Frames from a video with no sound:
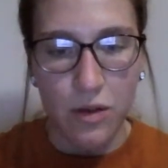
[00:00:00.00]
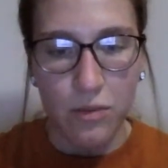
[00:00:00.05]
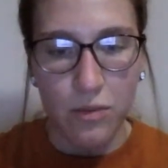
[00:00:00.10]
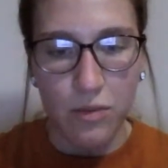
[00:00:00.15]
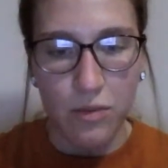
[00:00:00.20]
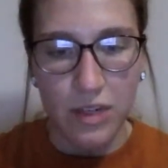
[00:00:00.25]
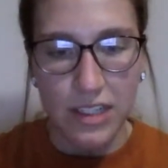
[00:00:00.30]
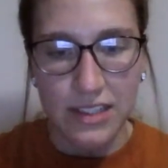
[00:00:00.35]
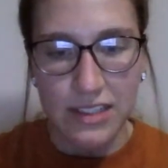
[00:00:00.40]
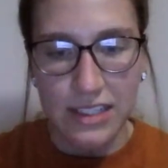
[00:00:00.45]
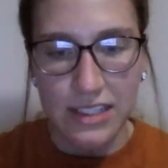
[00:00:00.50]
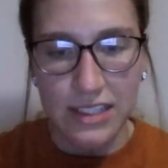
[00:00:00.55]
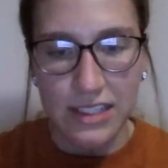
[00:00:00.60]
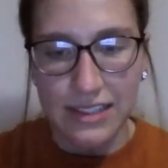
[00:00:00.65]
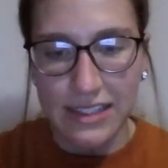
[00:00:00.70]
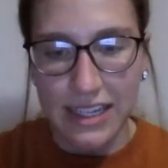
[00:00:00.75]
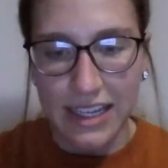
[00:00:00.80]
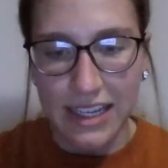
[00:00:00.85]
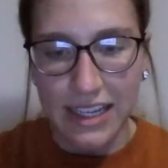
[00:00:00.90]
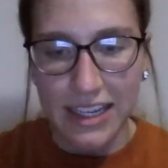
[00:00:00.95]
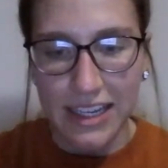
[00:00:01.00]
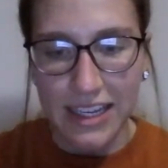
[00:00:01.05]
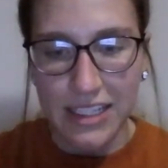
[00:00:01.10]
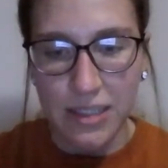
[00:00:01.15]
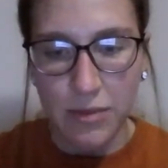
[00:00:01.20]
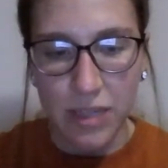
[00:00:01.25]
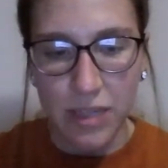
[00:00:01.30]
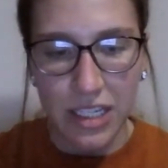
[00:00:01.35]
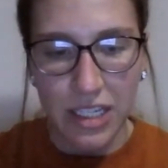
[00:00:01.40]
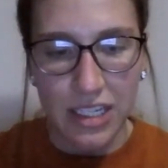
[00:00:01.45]
What does this say? I
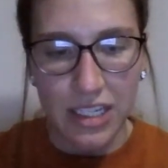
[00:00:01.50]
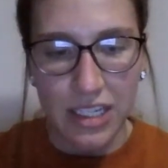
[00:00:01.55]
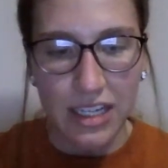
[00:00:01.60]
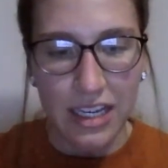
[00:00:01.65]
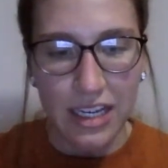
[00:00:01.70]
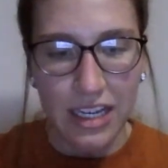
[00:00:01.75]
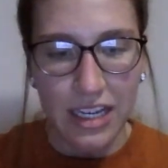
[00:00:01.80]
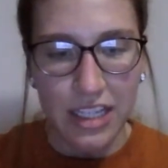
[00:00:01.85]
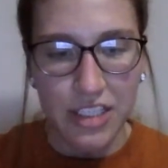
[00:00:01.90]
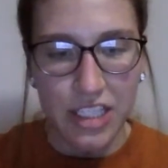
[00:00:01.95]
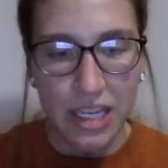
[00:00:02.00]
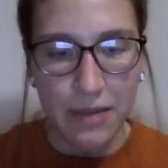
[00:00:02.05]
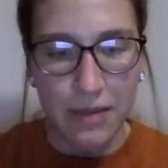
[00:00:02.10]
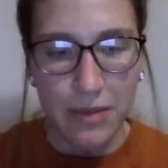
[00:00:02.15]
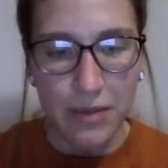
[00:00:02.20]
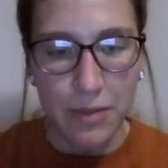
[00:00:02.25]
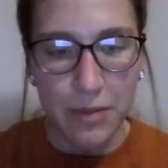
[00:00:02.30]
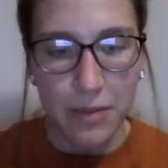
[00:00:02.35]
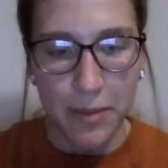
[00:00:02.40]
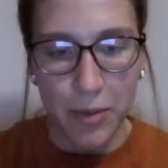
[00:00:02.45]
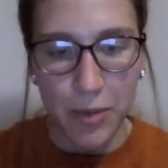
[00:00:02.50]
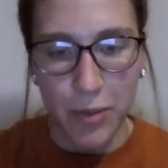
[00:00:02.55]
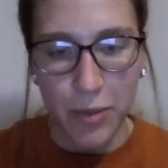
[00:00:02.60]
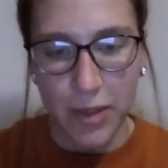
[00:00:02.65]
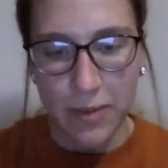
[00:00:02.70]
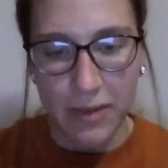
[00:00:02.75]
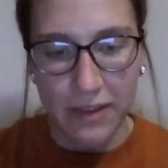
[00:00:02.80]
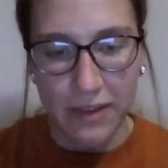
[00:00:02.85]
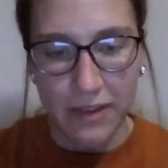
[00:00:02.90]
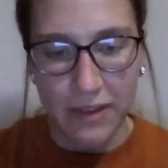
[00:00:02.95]
demanded. I jabbed the paper
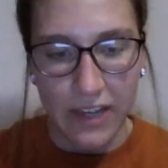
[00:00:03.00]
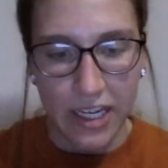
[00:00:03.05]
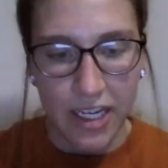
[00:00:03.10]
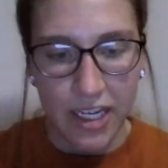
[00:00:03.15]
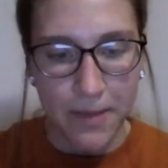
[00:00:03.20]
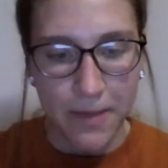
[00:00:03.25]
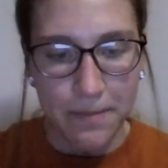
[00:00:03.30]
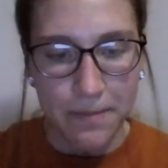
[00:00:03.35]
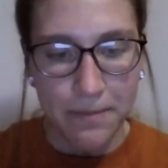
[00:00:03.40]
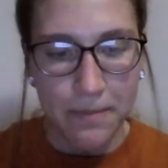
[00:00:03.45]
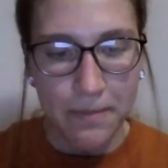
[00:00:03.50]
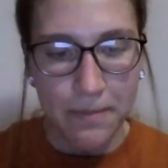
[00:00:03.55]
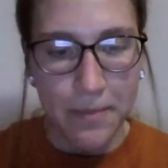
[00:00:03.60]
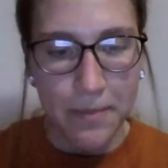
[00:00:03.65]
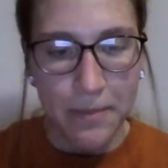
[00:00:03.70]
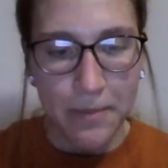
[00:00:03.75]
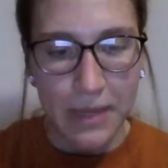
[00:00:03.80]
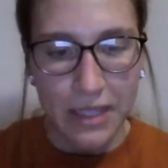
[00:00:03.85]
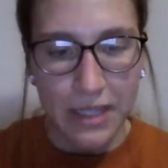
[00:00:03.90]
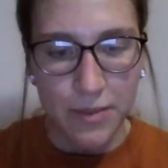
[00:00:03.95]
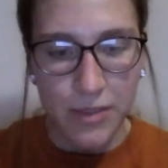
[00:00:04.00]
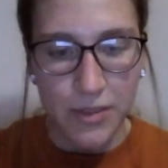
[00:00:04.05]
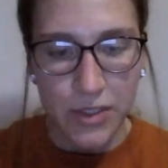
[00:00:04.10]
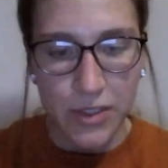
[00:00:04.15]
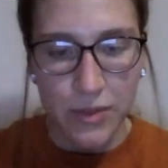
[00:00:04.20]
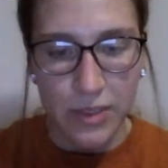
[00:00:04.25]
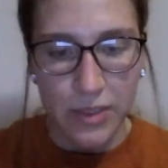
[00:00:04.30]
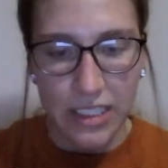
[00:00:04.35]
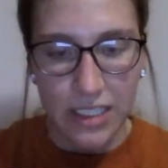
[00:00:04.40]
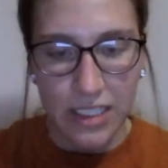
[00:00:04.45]
with my finger. Malcolm
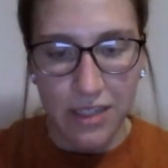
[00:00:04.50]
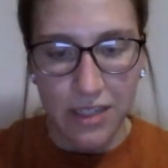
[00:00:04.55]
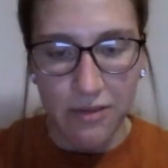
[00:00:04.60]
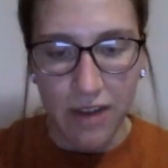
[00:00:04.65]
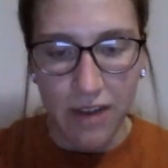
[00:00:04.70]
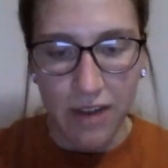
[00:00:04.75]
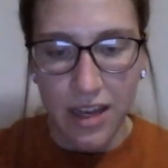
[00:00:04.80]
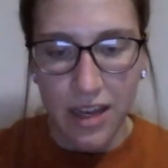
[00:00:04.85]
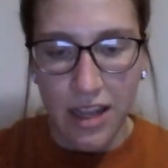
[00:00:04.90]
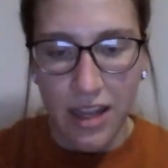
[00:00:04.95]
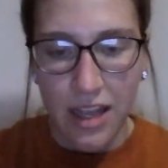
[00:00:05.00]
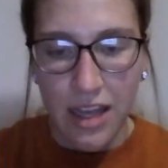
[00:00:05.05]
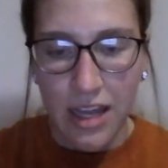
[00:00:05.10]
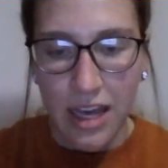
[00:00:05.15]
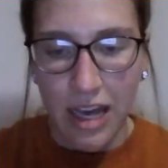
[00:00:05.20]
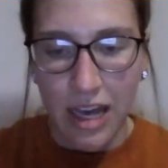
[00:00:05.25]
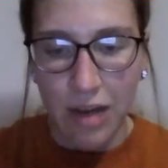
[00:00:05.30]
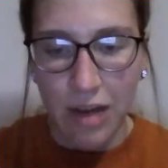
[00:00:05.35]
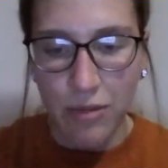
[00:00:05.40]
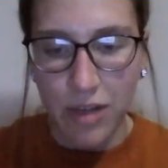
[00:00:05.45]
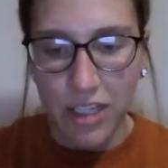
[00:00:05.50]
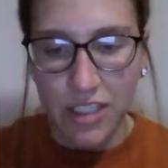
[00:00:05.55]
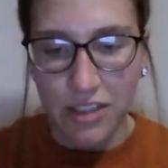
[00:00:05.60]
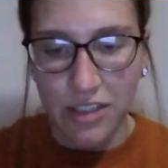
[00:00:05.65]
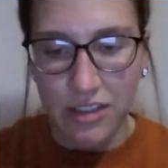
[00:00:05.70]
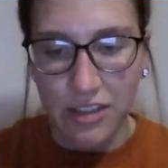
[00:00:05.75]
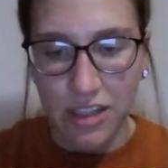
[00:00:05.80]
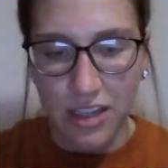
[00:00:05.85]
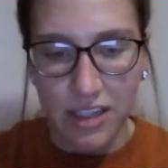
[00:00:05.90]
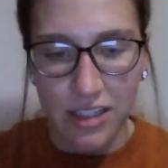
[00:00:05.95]
squinted and read, I'll walk
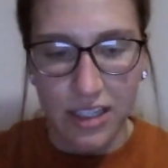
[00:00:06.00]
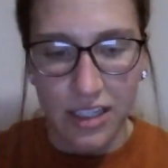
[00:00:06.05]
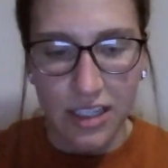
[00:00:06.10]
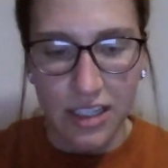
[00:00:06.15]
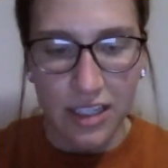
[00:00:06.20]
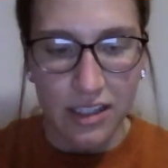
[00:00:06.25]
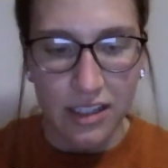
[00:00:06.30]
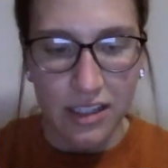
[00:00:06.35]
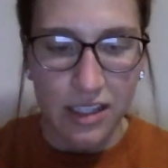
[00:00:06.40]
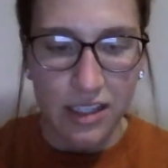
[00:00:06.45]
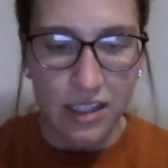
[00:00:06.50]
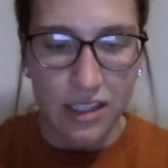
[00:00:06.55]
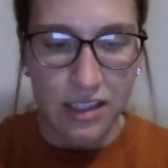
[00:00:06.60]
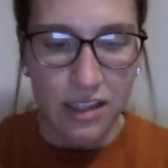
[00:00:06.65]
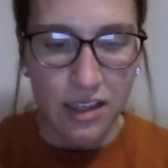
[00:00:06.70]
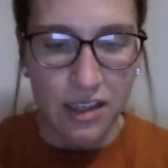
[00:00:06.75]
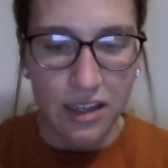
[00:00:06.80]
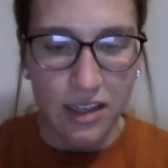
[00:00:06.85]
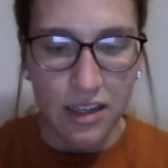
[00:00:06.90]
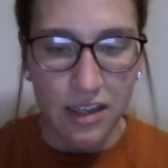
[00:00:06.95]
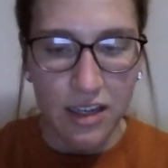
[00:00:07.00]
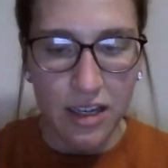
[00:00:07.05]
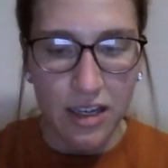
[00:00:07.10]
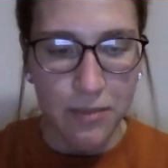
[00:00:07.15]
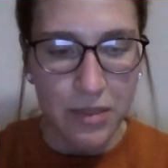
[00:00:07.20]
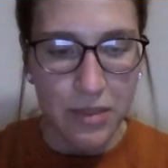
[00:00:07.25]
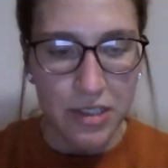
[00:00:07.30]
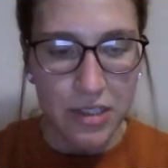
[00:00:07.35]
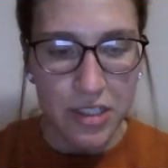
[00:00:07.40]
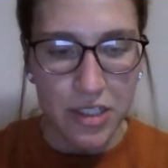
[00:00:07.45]
your dog and clean
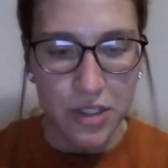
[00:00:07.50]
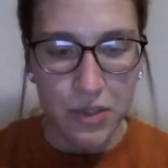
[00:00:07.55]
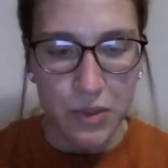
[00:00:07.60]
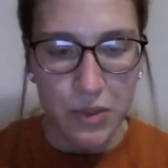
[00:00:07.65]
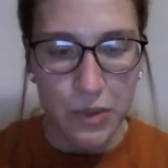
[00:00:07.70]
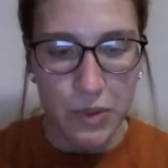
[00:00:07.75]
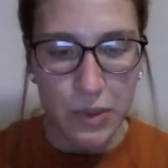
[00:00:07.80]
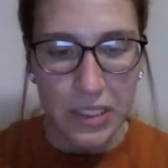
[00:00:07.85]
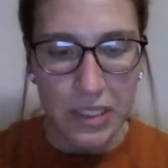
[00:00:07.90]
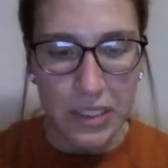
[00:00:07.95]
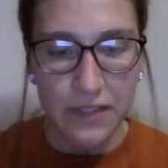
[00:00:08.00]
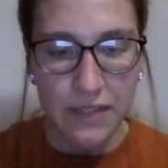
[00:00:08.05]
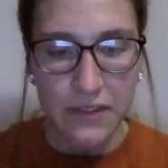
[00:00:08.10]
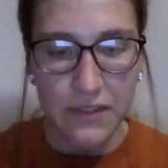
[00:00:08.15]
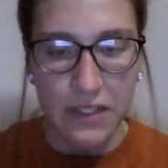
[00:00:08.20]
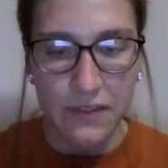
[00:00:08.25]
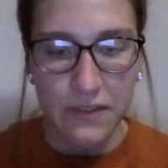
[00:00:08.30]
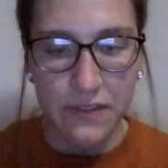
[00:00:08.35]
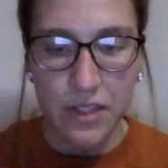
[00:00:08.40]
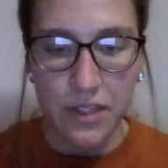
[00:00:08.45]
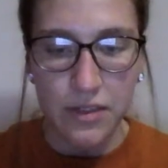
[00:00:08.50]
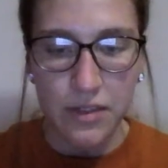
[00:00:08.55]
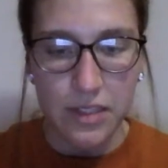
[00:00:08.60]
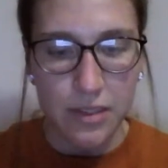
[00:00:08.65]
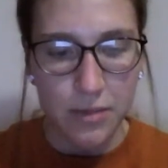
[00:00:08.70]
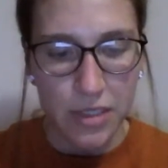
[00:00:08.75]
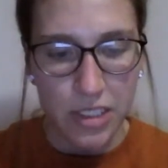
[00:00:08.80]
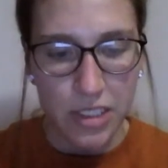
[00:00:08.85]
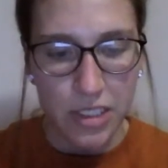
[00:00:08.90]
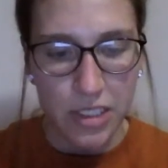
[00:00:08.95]
up too, even goes
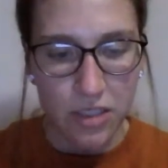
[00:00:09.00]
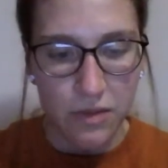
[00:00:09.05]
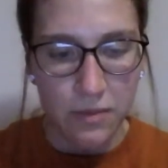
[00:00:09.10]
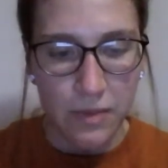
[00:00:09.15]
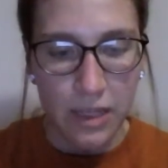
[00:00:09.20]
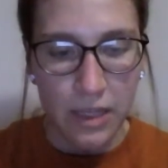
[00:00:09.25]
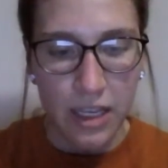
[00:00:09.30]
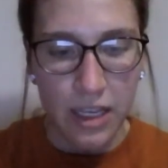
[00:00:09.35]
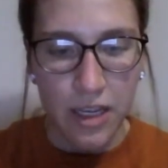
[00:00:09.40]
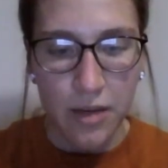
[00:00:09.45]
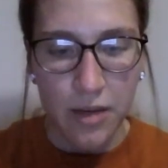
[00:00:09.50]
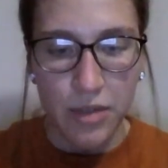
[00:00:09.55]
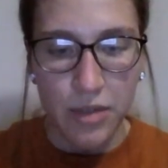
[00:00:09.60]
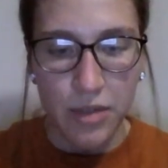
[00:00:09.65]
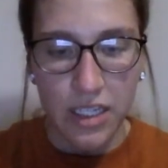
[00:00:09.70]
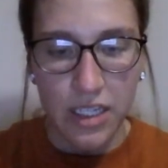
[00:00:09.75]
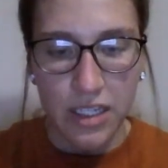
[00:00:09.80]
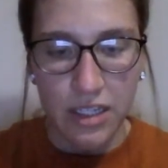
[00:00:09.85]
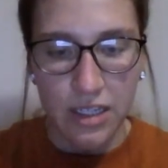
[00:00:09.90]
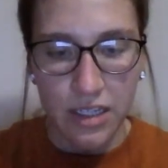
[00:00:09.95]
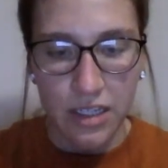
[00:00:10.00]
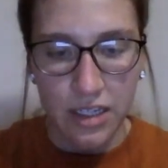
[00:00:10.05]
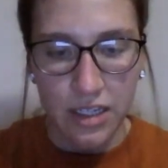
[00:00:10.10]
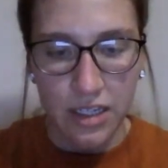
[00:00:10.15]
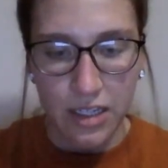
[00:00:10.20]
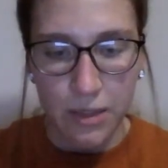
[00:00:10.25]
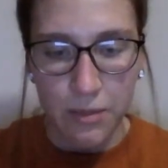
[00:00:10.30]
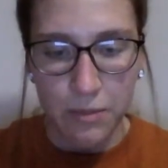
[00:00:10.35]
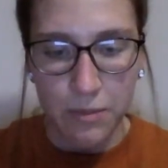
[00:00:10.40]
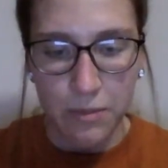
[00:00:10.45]
number two. Pretty good,
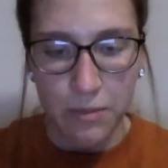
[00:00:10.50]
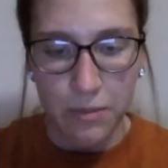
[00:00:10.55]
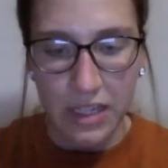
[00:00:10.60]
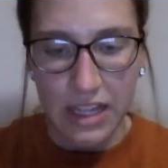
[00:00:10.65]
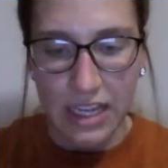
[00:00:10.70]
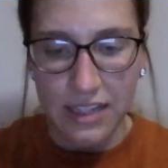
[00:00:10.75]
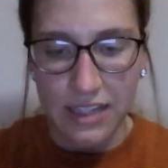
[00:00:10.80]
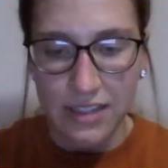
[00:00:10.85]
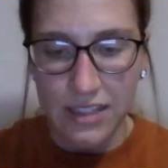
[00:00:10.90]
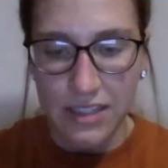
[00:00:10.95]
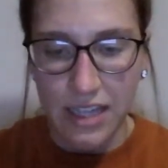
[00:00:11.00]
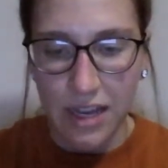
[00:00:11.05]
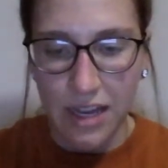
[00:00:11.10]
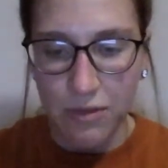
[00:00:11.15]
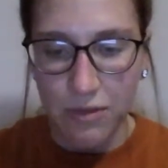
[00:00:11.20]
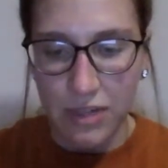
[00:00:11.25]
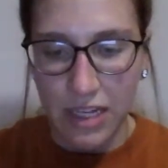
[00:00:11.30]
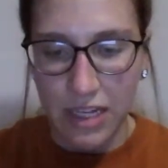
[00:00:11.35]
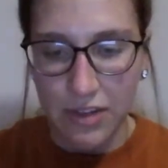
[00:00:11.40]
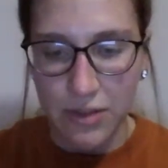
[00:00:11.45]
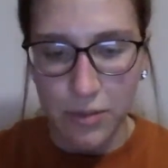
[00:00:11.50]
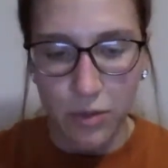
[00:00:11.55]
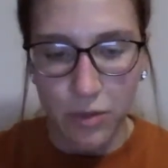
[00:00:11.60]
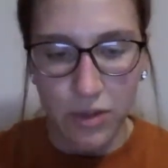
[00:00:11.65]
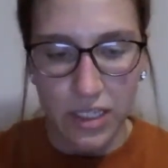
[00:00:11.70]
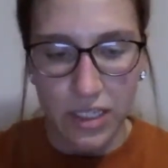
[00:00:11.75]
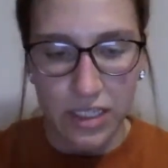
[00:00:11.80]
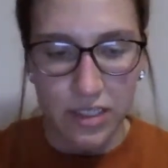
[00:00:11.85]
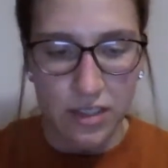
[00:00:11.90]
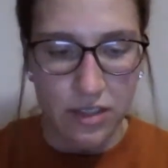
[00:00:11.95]
huh? But that's not what I was
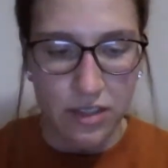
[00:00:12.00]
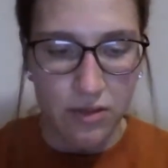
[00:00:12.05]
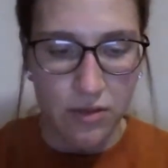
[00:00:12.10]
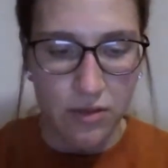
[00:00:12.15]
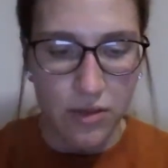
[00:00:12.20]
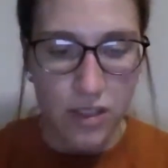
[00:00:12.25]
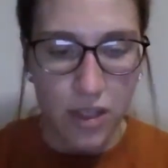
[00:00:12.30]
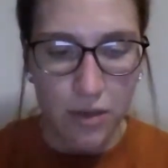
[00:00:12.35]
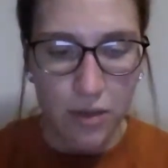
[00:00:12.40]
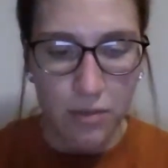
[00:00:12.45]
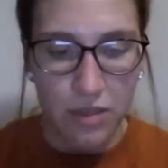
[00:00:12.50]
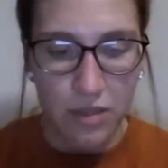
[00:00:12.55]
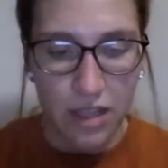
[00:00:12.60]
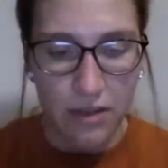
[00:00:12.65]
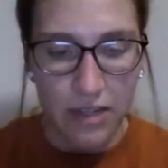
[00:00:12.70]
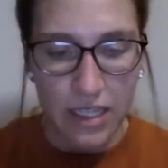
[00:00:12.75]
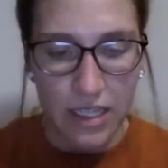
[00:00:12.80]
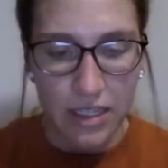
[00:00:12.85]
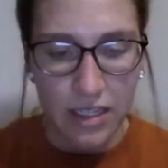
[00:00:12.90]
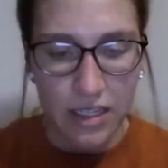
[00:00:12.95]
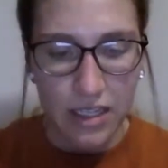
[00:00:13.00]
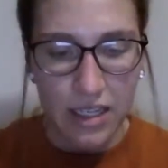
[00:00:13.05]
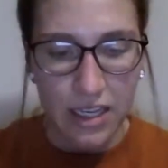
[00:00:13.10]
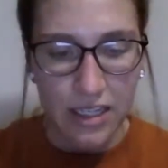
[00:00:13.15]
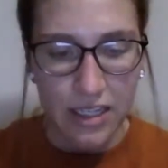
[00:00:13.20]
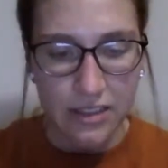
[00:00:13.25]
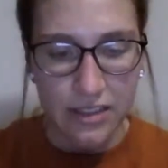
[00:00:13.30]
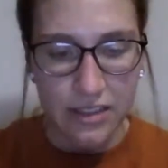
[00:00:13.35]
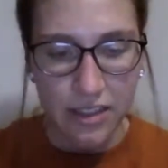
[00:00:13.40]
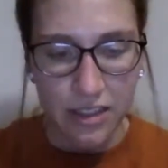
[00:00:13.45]
pointing to. No, below it,
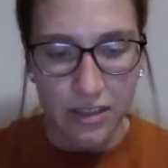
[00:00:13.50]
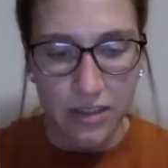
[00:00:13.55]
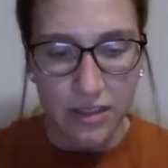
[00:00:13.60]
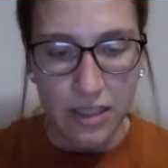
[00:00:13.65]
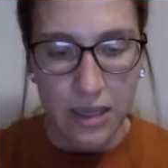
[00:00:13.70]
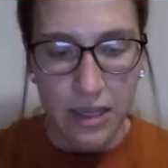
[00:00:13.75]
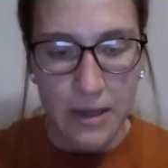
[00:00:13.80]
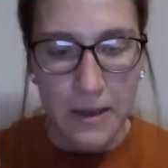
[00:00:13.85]
I snarled.